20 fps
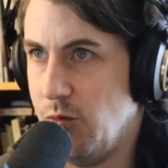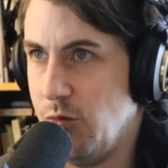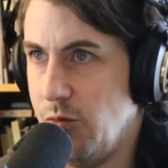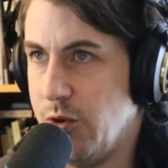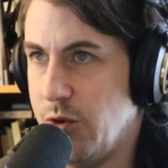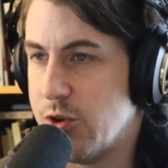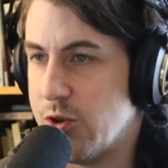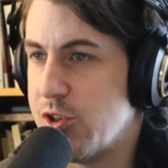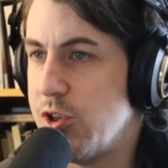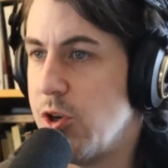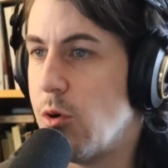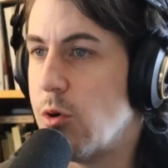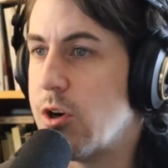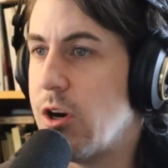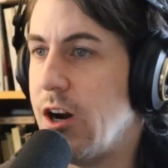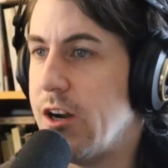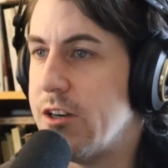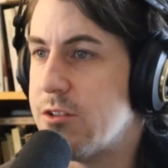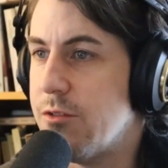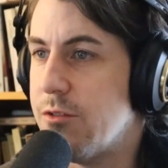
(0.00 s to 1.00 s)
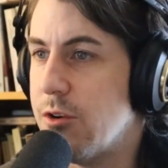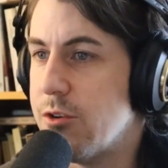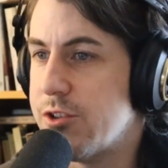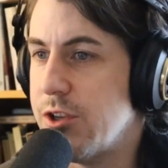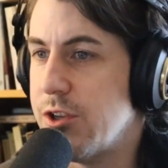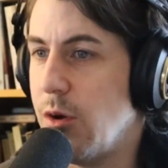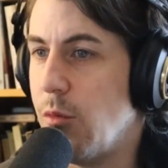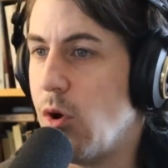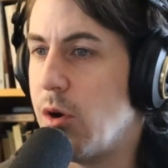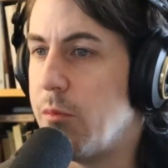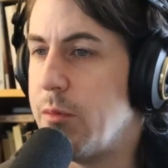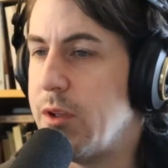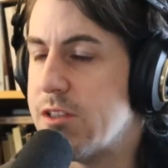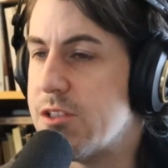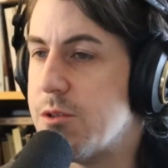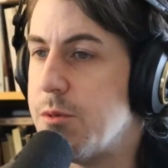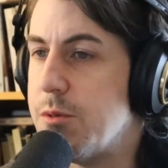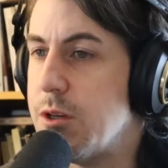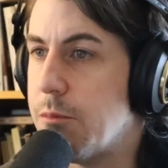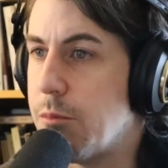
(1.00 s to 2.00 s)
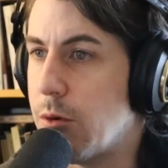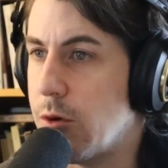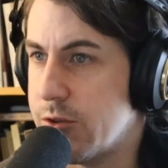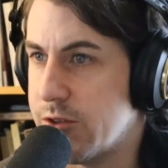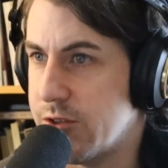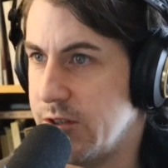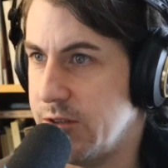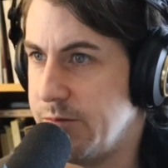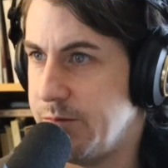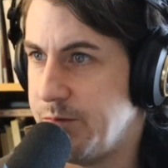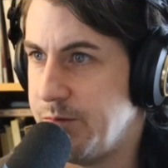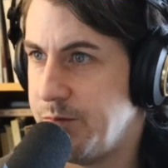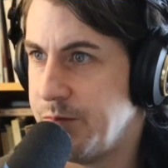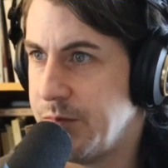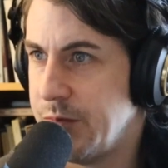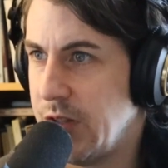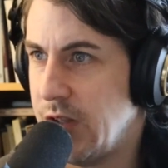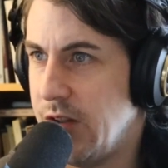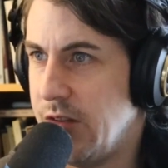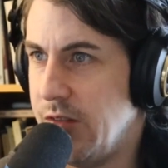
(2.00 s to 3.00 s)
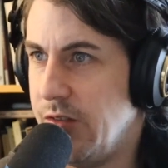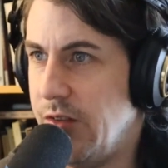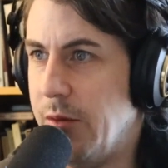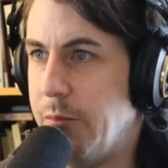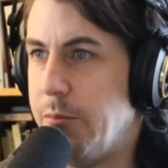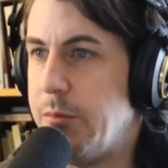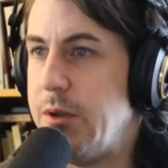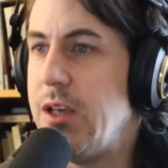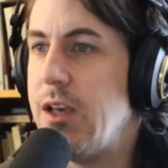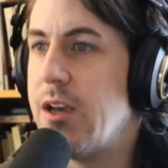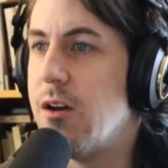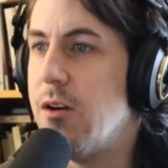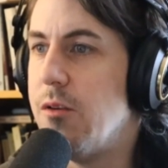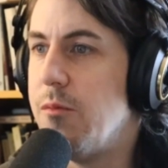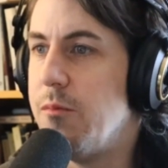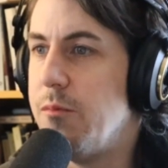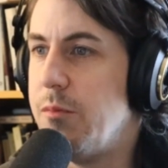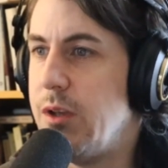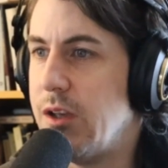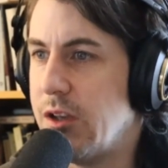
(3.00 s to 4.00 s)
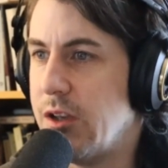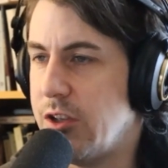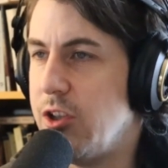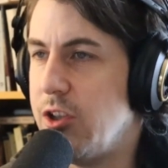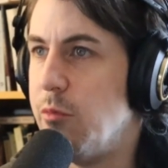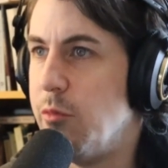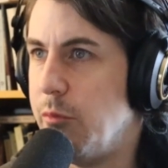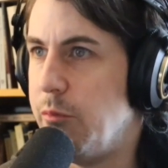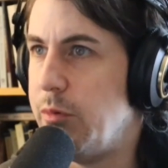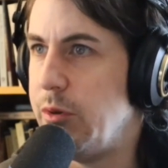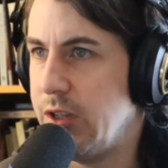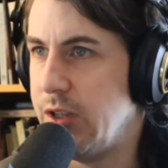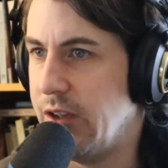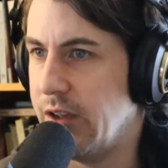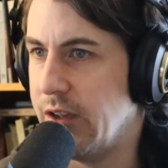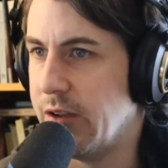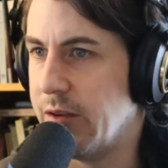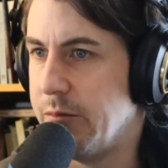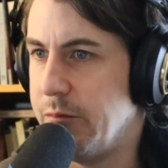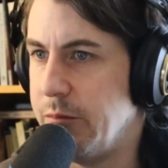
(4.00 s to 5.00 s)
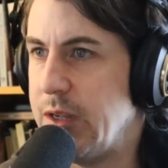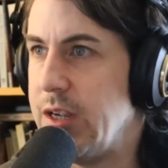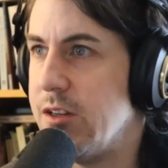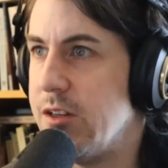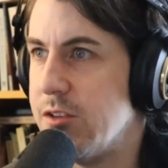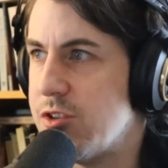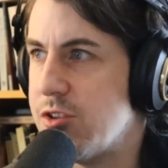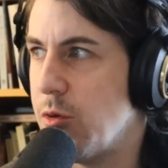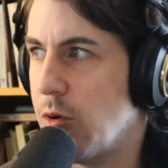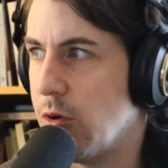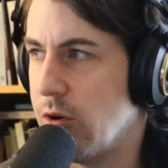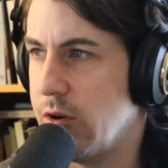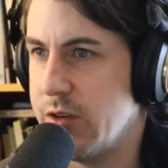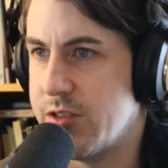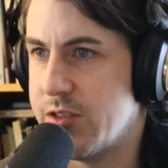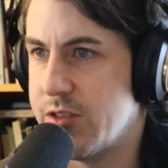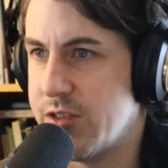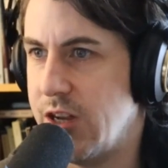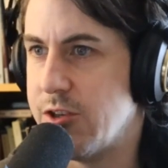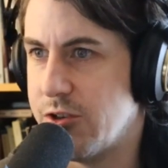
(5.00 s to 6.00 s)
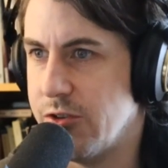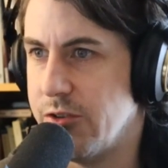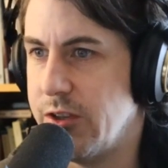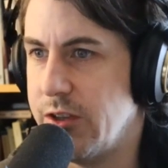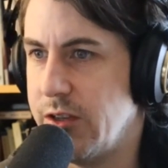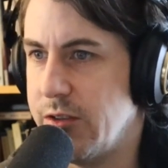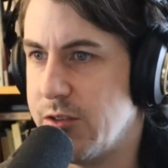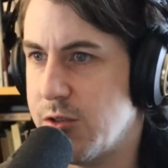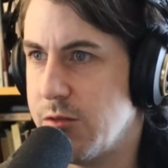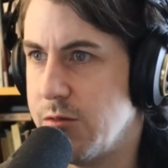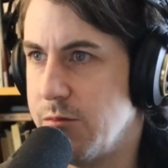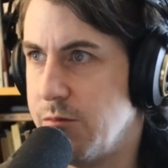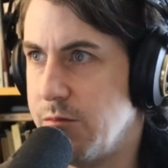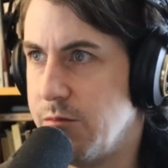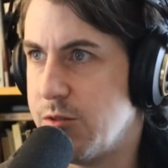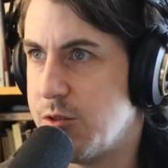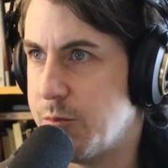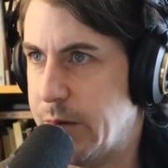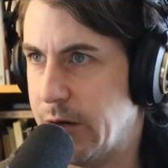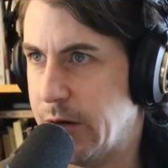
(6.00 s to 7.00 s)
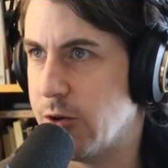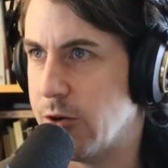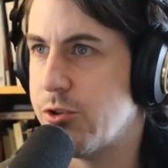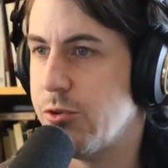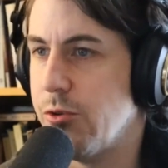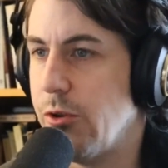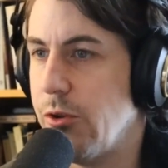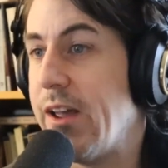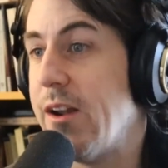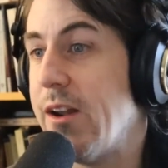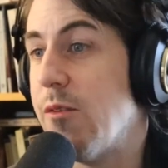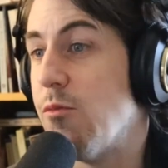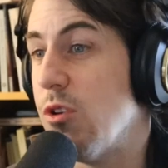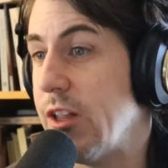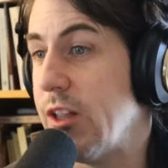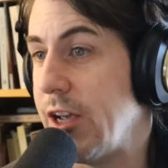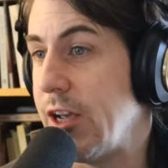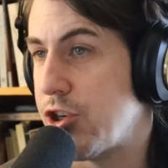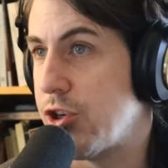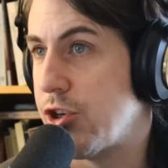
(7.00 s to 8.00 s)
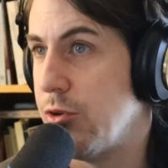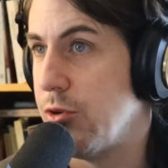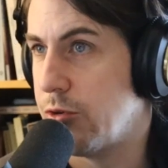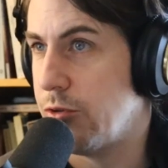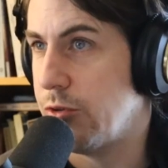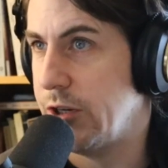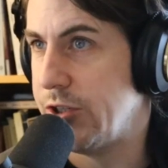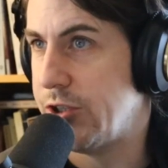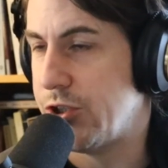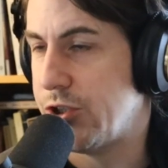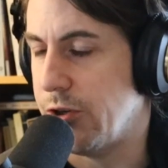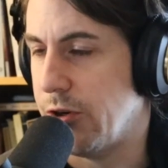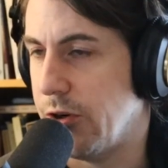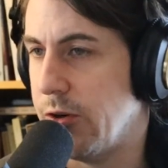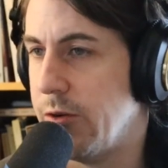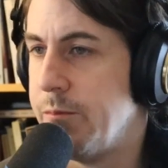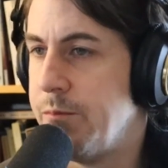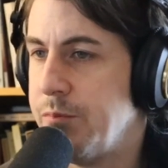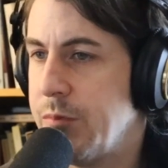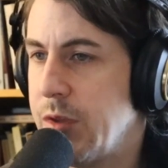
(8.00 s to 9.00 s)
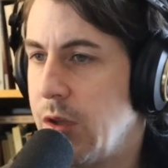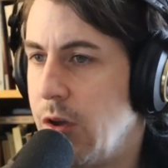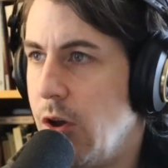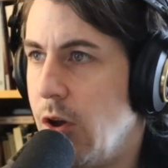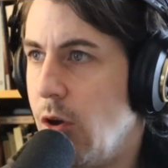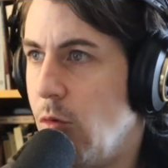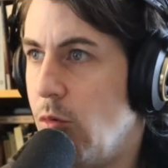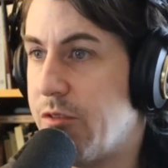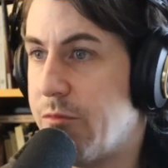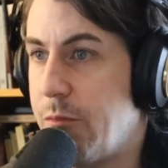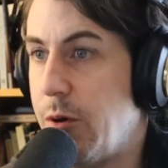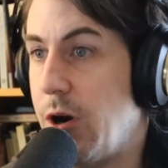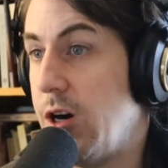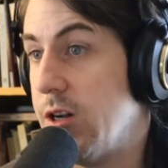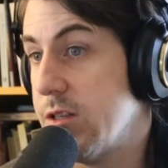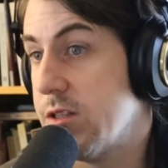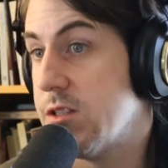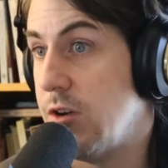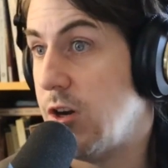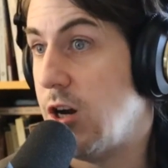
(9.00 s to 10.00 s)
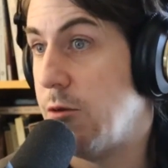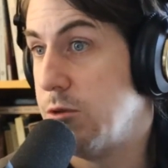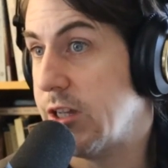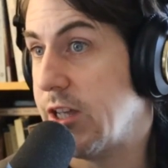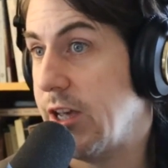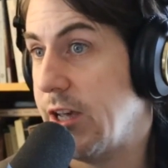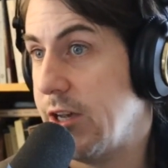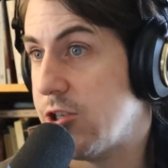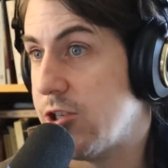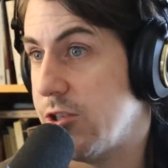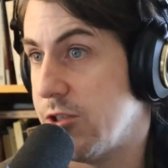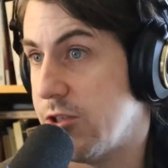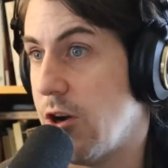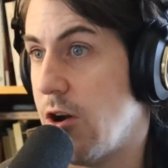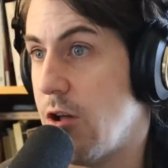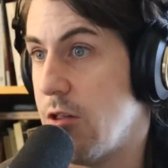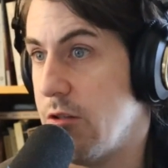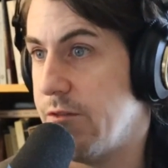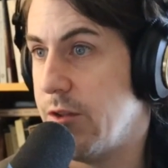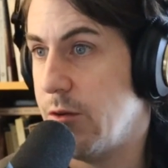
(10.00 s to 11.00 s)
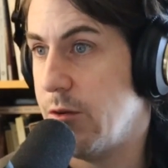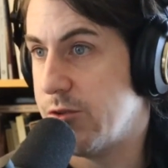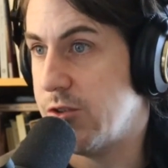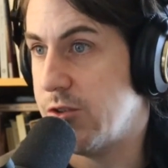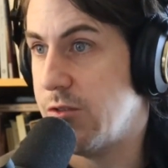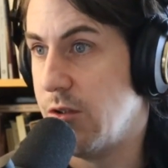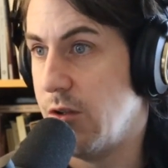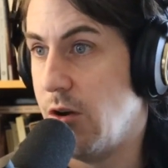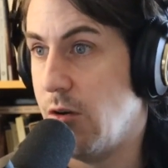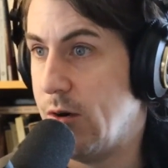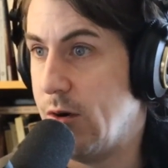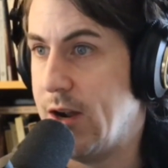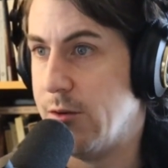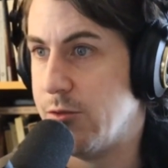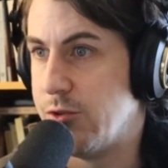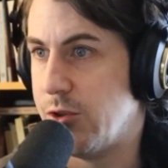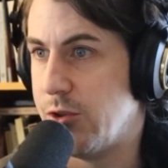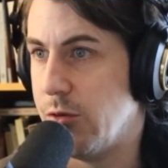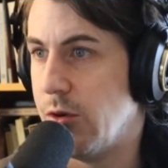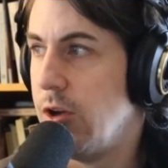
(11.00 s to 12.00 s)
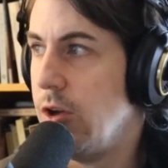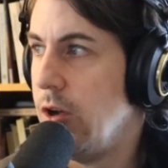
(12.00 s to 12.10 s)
there's no controversy on what it means to be a person. That being a human being means you are an essentially spiritual and relational creature with bonds of obligation to all of those around you.